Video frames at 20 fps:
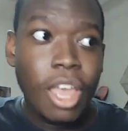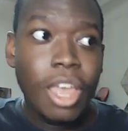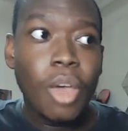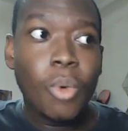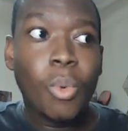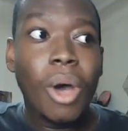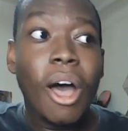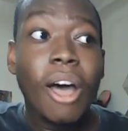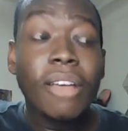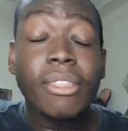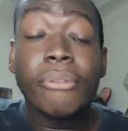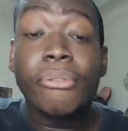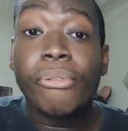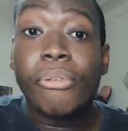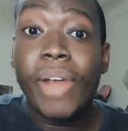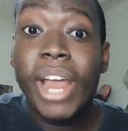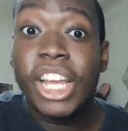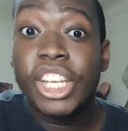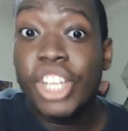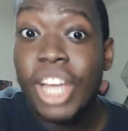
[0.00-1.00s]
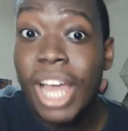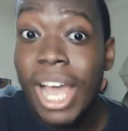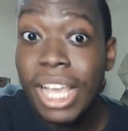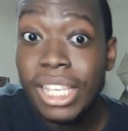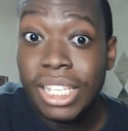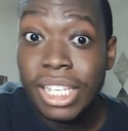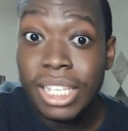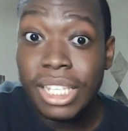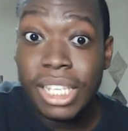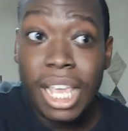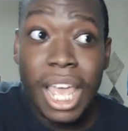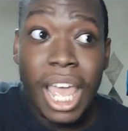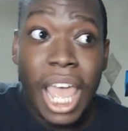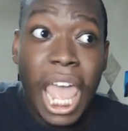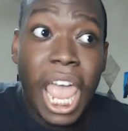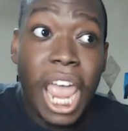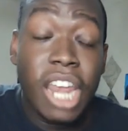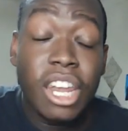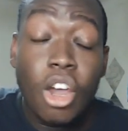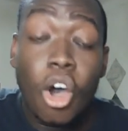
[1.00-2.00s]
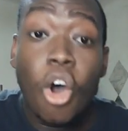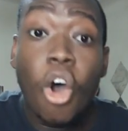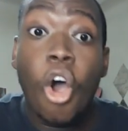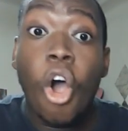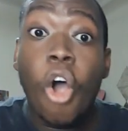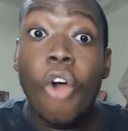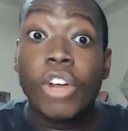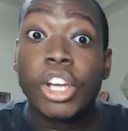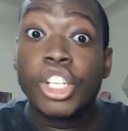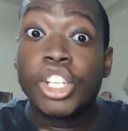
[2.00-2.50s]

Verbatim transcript: What other franchises in the horror